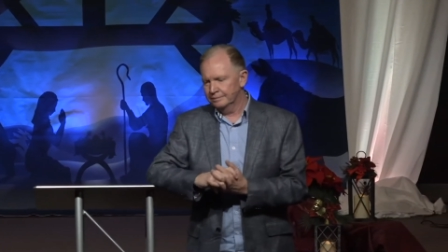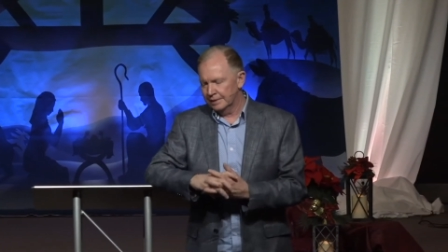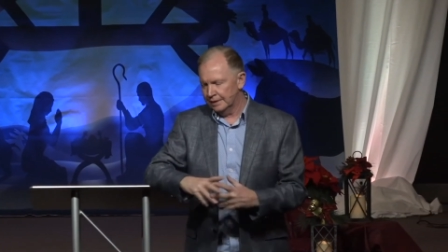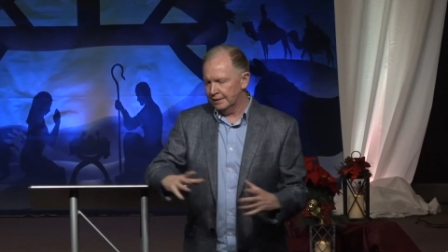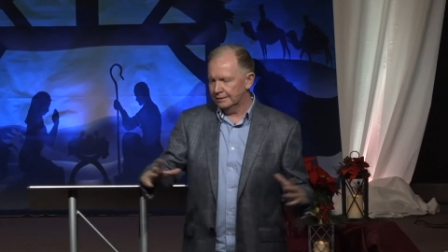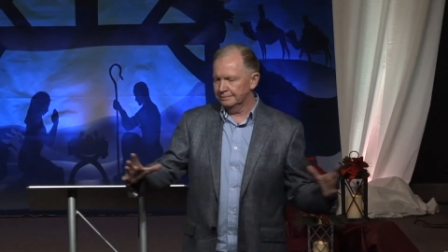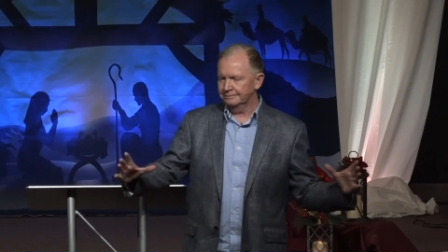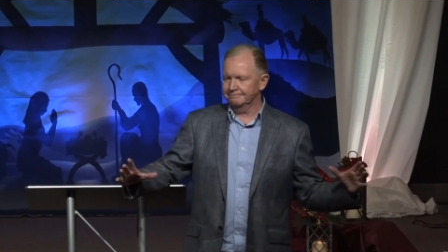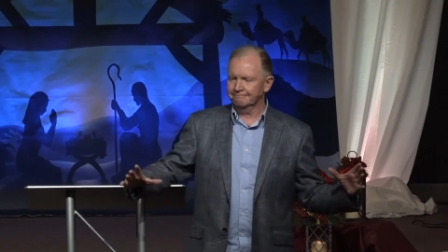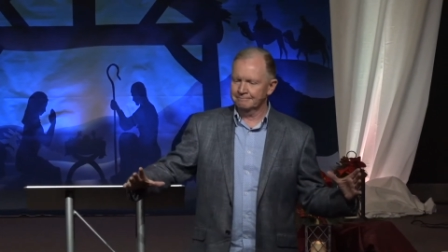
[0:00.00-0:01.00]
um,
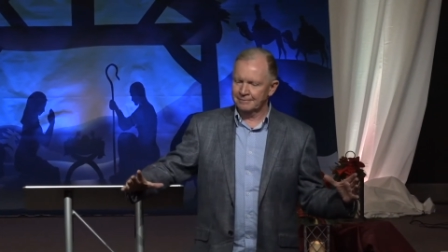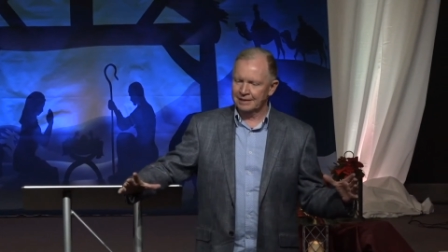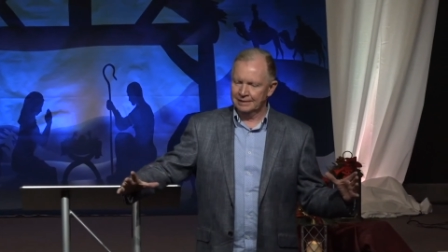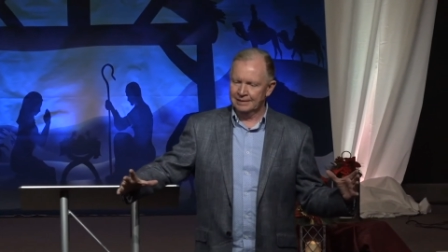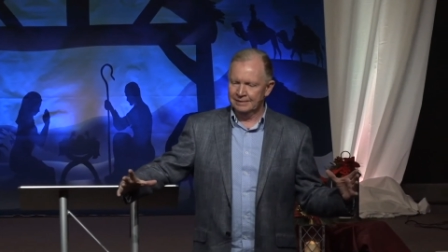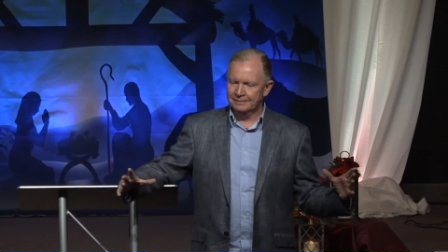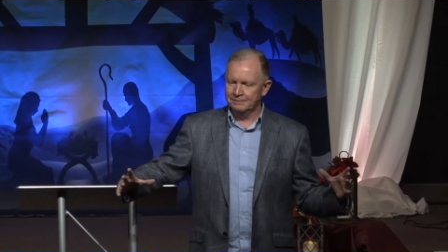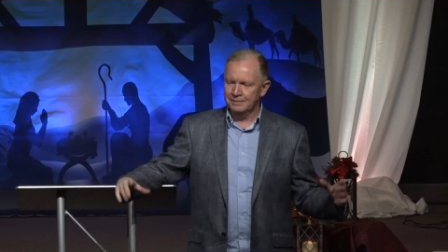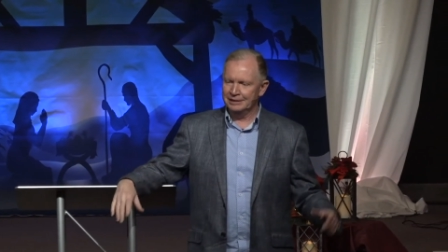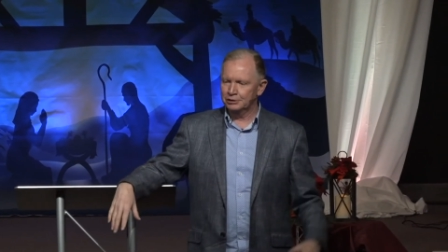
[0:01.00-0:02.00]

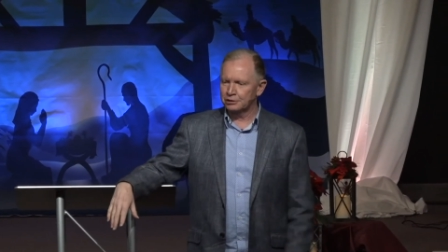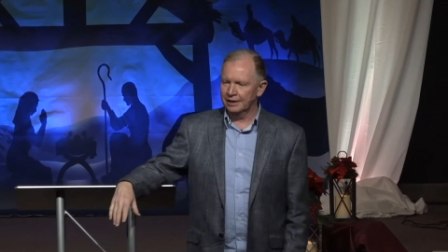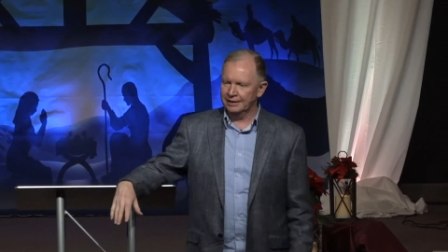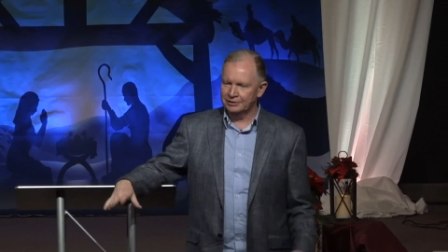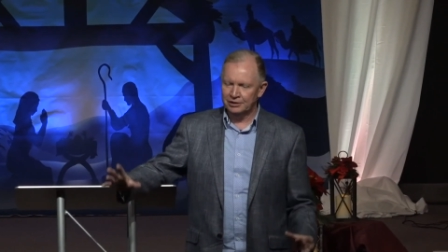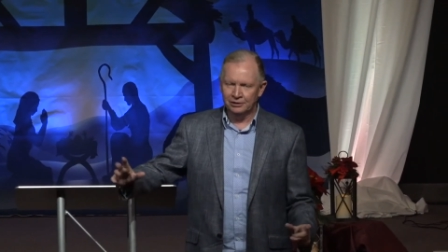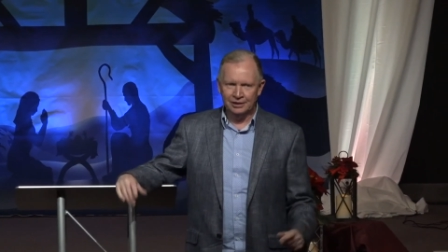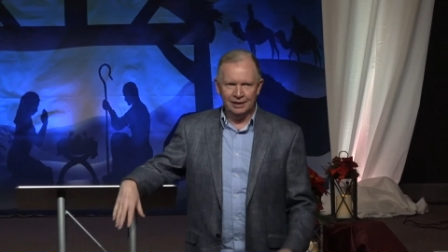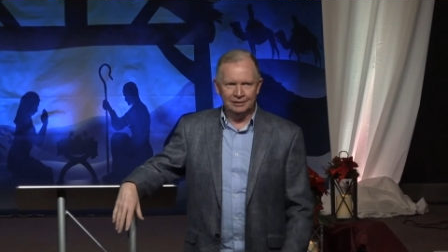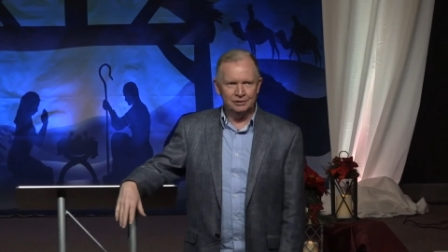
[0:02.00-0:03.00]
meat trays and all
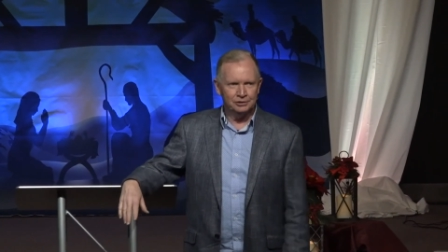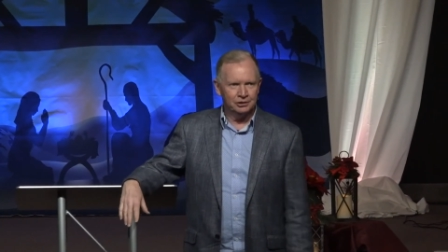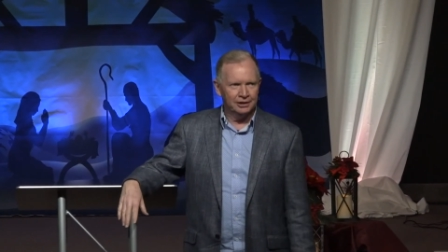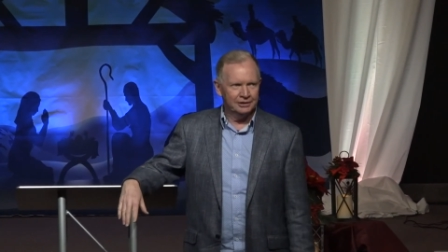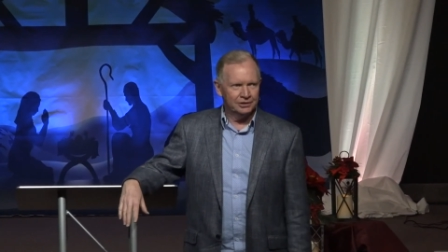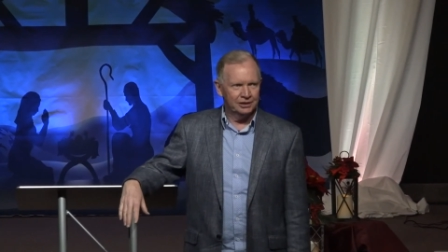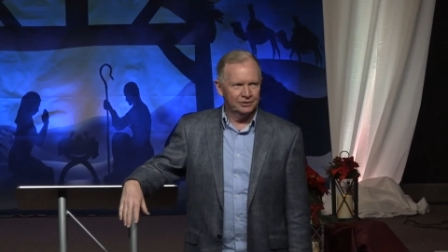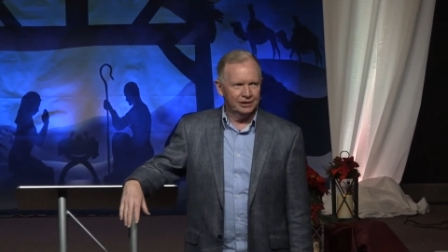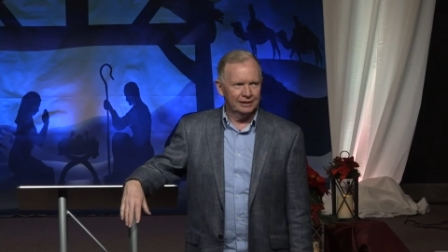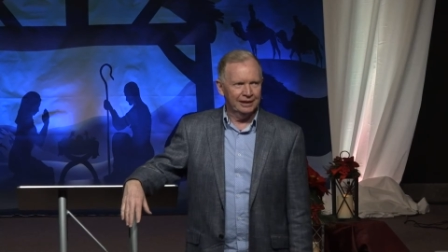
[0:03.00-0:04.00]
kinds of trays and
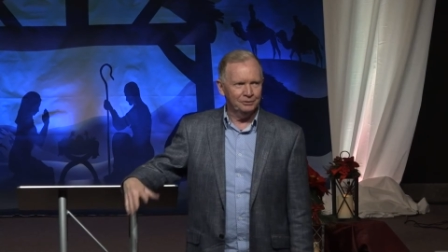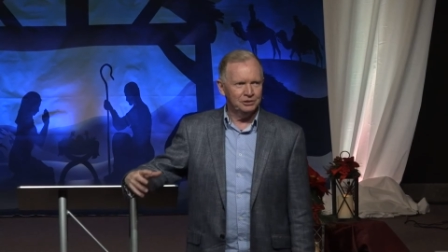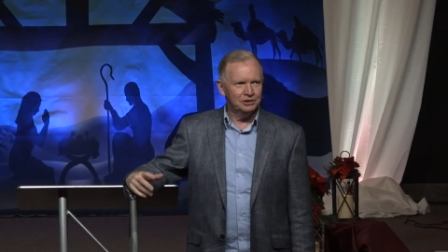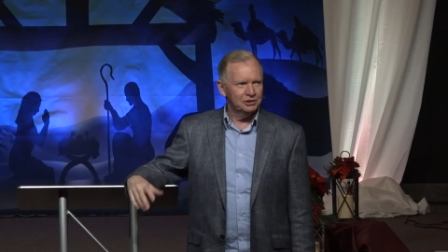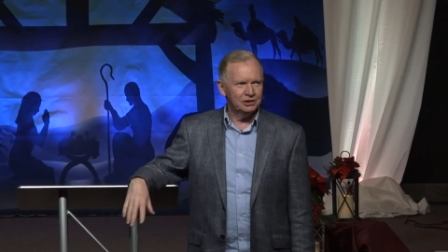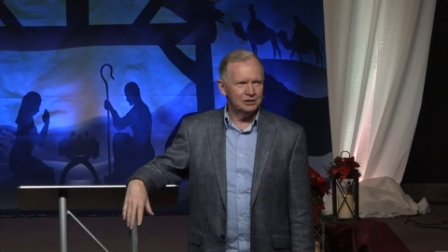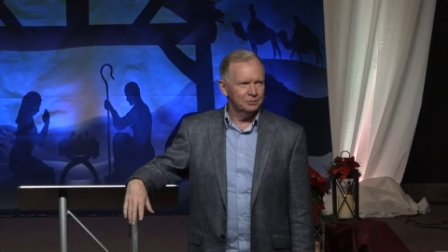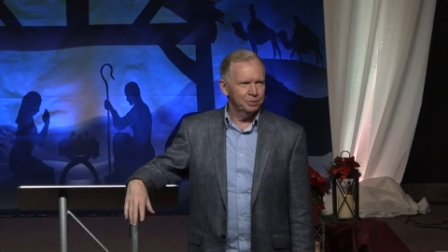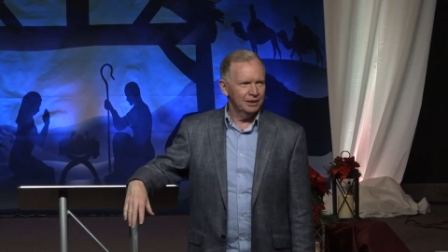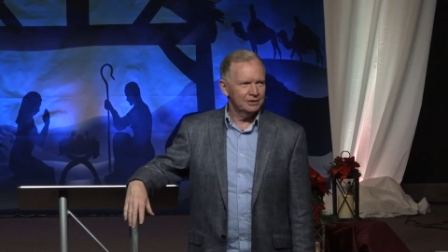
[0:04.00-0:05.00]
everything. And that was just such a
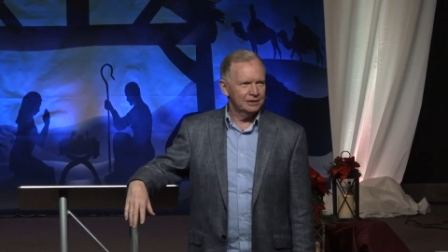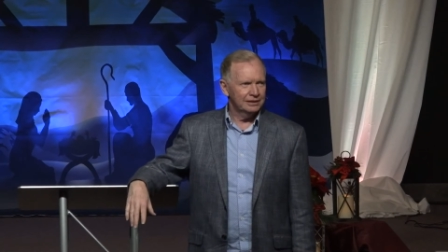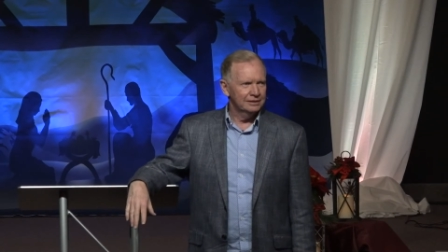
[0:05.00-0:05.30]
blessing.